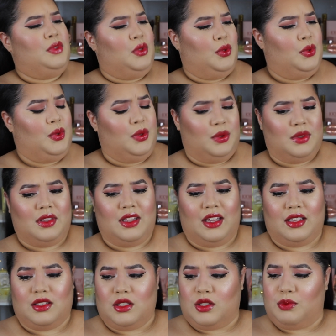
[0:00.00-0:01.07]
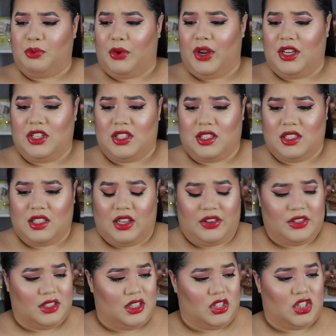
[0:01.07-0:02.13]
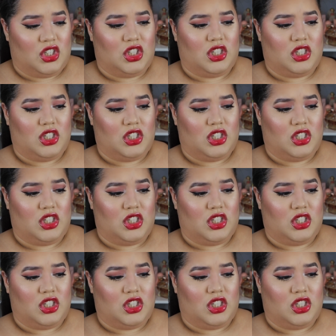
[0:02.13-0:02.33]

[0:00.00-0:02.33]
Oh, that spray just scares the